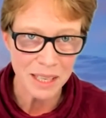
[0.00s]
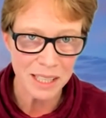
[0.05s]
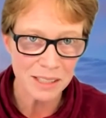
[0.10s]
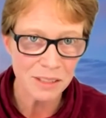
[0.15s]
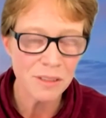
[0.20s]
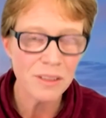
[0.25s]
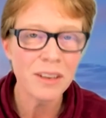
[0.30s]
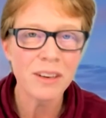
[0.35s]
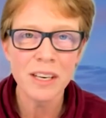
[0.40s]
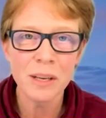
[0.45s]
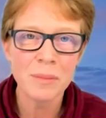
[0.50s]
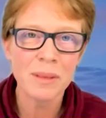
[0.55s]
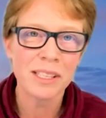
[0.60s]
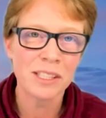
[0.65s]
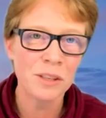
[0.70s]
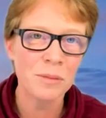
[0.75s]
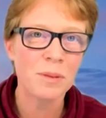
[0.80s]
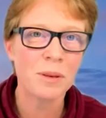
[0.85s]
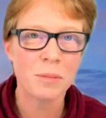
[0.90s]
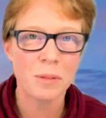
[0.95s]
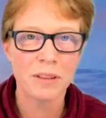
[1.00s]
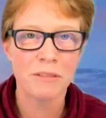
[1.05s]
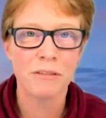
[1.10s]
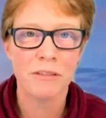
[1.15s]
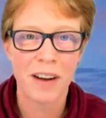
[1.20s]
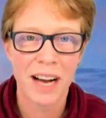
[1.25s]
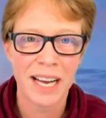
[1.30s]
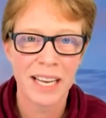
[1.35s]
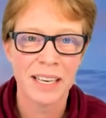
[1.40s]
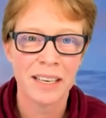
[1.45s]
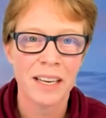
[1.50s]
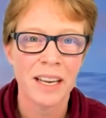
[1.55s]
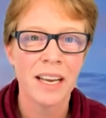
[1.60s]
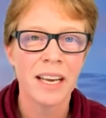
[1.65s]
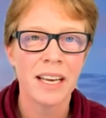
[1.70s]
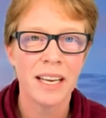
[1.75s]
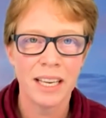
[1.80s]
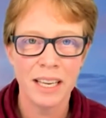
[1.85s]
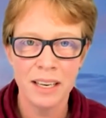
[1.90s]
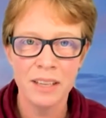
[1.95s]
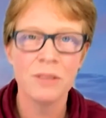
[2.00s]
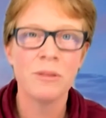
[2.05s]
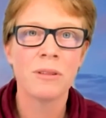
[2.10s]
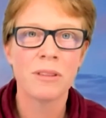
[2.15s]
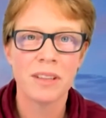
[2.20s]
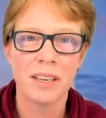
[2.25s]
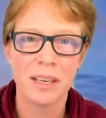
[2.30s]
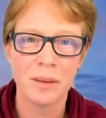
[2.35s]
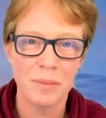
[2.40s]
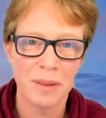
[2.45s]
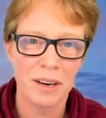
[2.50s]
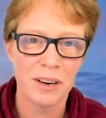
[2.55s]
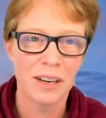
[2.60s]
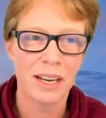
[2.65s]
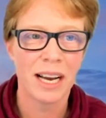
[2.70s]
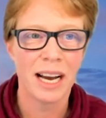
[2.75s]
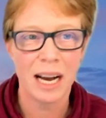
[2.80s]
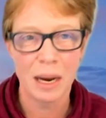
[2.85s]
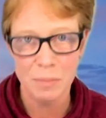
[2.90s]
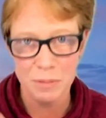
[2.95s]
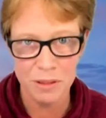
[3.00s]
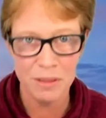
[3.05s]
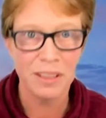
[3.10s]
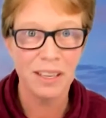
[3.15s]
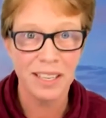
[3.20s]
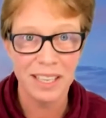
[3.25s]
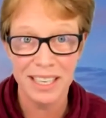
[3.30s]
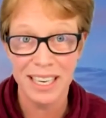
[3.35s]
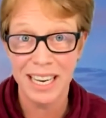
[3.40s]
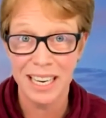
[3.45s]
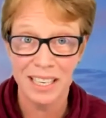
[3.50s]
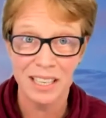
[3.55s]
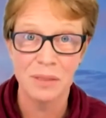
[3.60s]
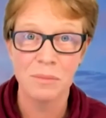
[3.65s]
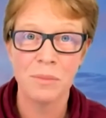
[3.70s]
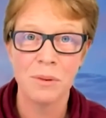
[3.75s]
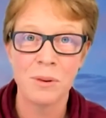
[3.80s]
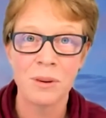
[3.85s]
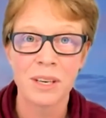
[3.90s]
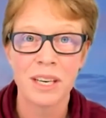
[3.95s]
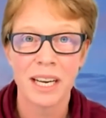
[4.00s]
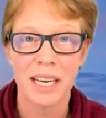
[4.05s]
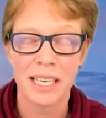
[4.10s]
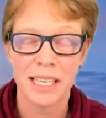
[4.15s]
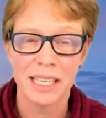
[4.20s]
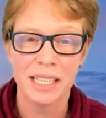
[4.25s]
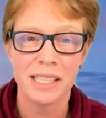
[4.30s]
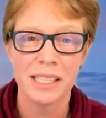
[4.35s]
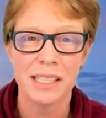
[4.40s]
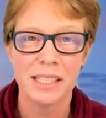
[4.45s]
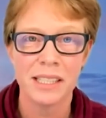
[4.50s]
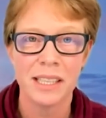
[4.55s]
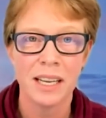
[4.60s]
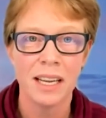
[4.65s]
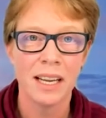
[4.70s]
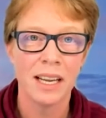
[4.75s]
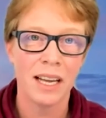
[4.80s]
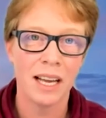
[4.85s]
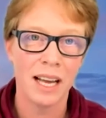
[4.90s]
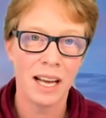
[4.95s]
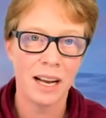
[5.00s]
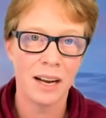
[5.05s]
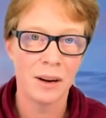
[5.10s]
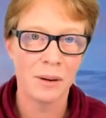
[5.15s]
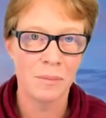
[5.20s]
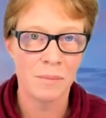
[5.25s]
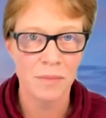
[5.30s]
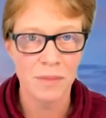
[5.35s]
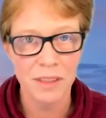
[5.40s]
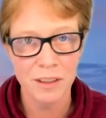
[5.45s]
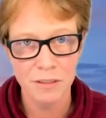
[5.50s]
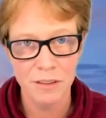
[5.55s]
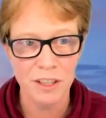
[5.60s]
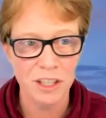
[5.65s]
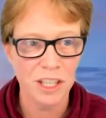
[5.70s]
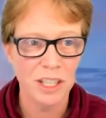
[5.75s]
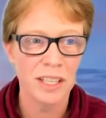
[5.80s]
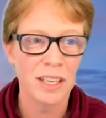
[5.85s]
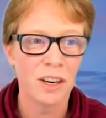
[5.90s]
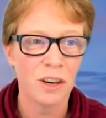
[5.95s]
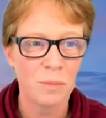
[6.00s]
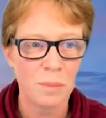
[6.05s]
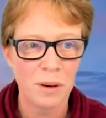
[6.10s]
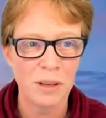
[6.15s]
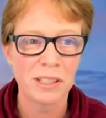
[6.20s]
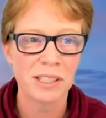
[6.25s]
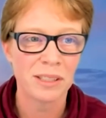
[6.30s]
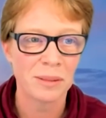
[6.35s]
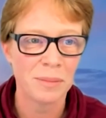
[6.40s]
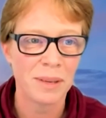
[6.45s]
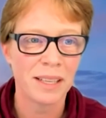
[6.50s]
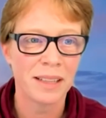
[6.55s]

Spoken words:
So the only marsupial we find in Northern America up to the Canadian border is the Virginia opossum.